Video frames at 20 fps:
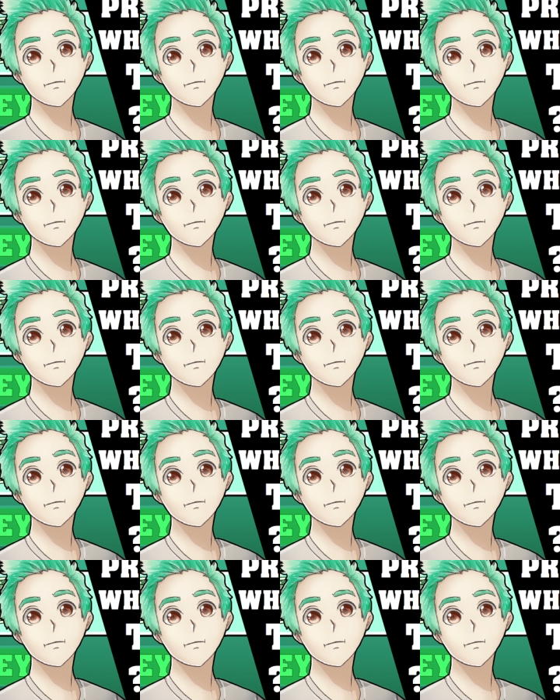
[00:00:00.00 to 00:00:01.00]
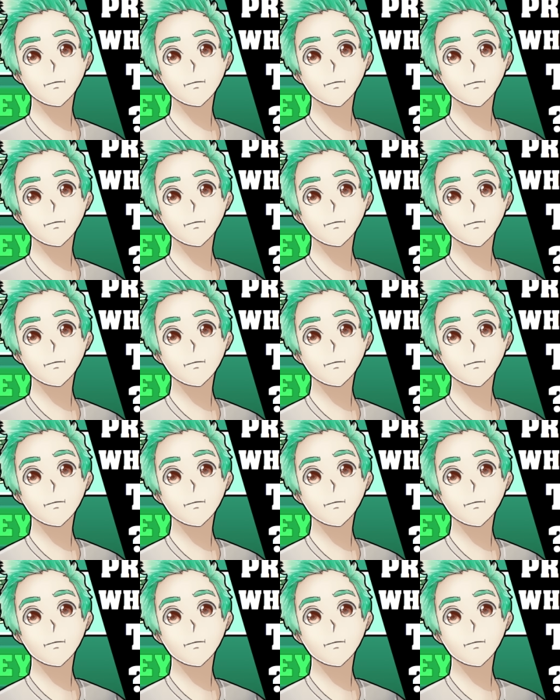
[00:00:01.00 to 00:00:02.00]
rent it out. Another
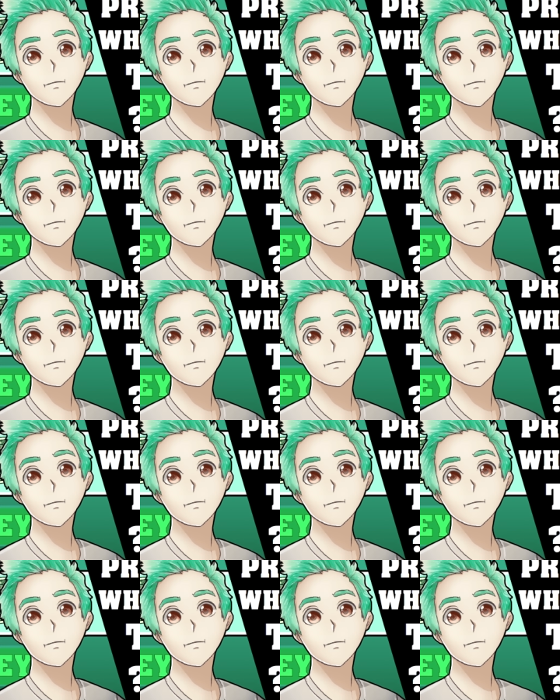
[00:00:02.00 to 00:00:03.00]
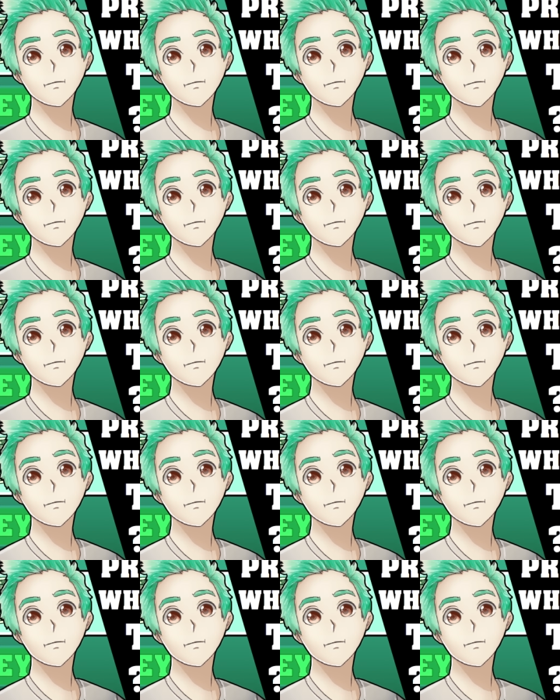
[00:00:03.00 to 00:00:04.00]
option is to use the VA loan to
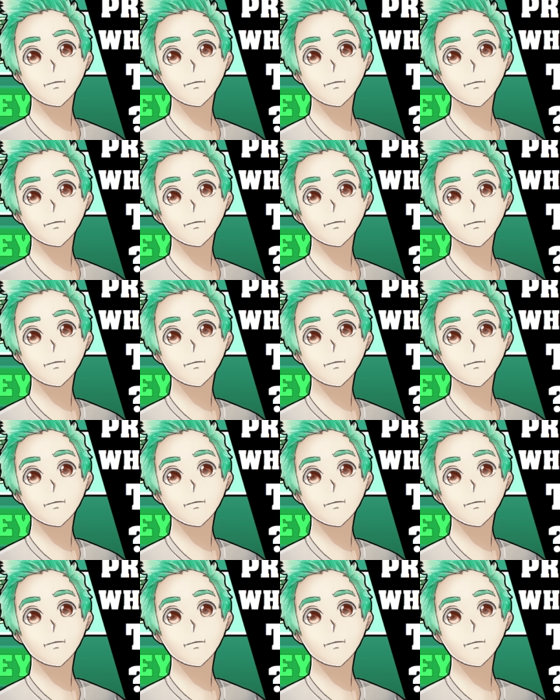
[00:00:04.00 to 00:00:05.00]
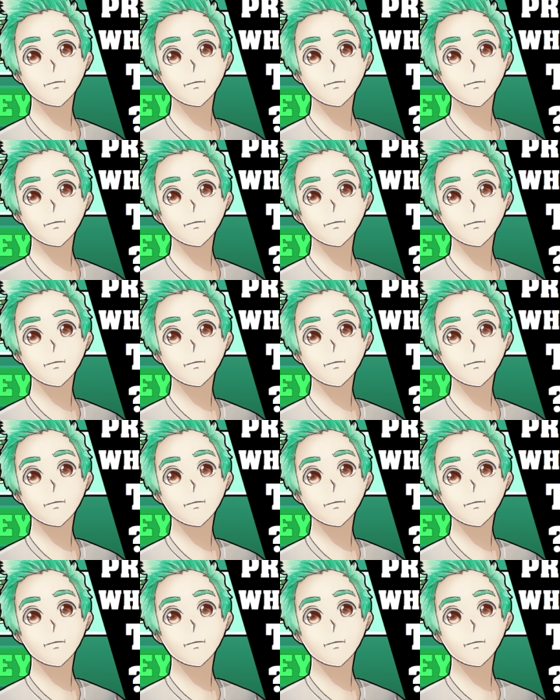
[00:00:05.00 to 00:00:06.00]
buy and move into a home
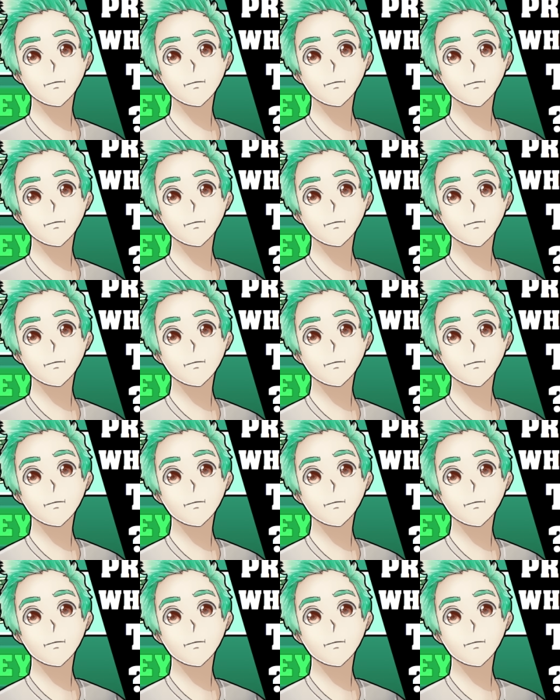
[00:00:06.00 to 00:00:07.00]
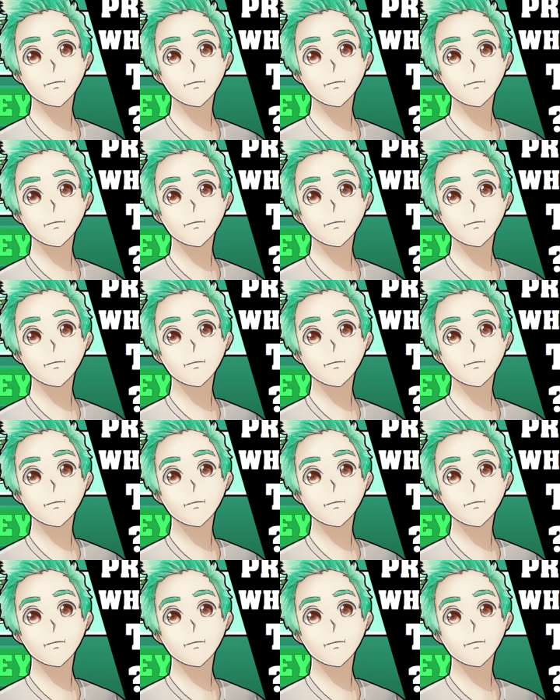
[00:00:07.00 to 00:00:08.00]
and rent out your old house.
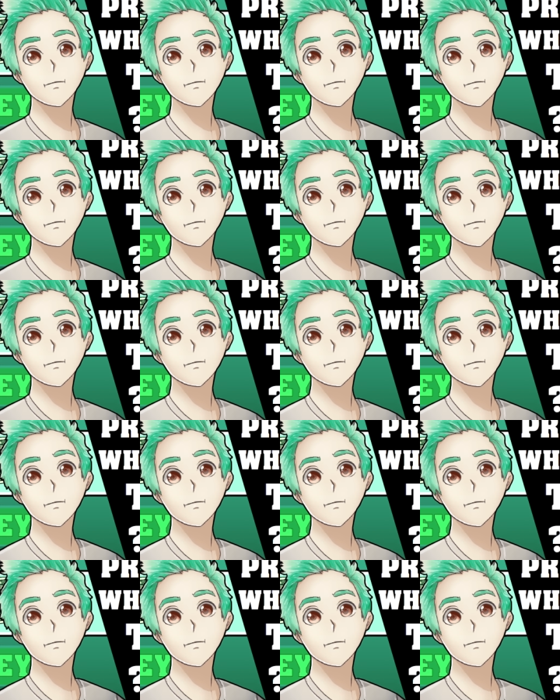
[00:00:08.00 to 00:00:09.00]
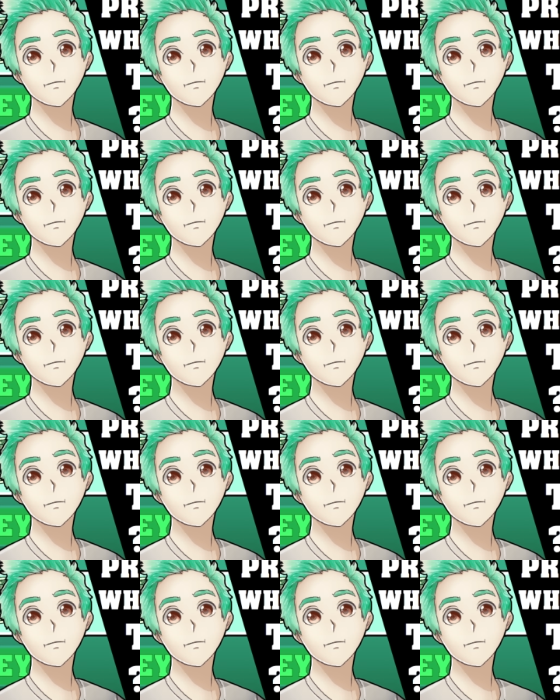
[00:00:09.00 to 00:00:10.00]
I bought my first home
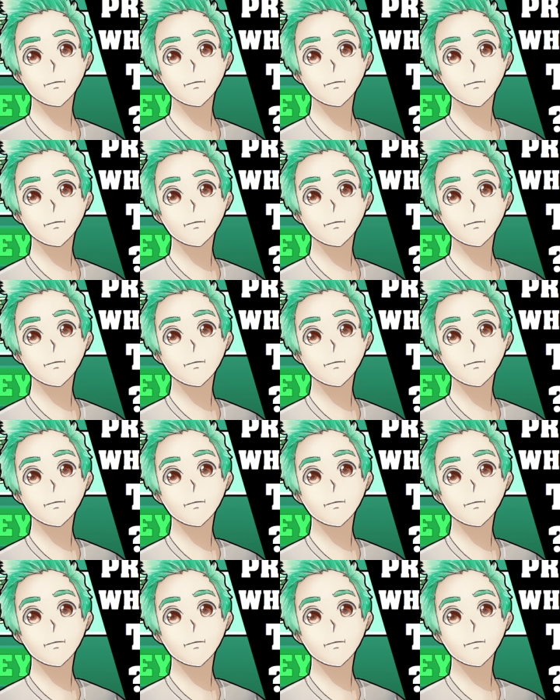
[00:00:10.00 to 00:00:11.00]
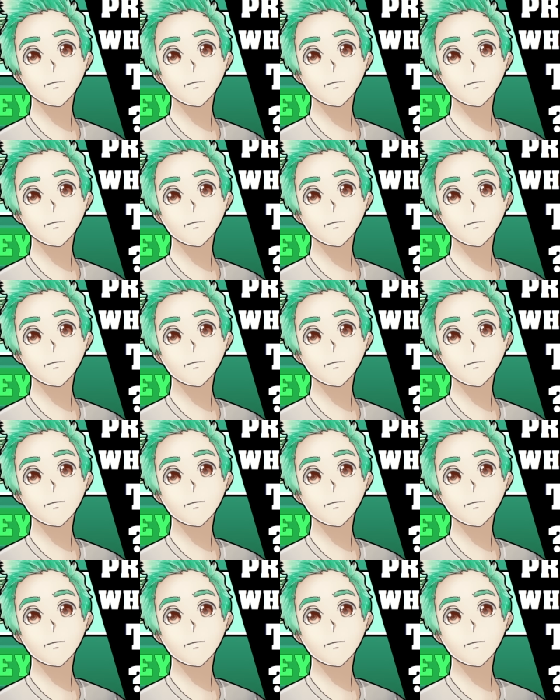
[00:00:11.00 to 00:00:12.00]
on a VA loan. Since I could
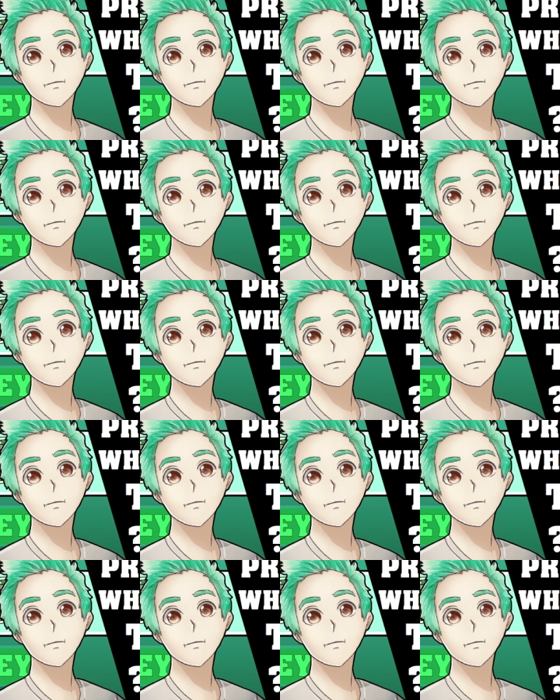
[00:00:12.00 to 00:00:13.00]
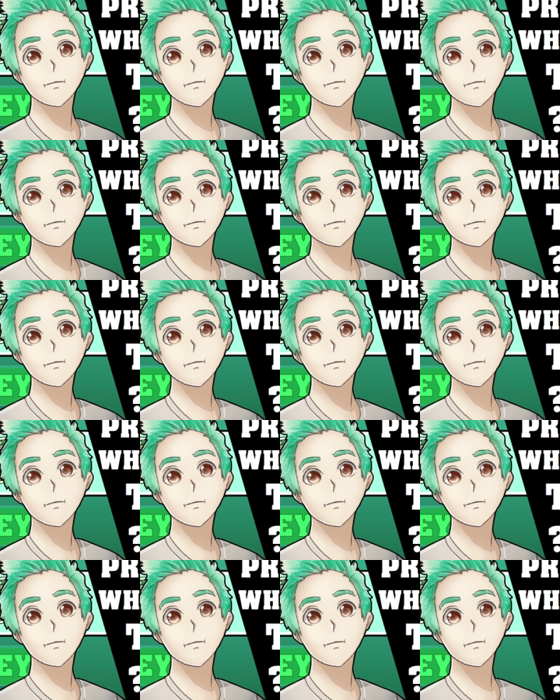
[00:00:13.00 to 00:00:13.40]
purchase it with zero down,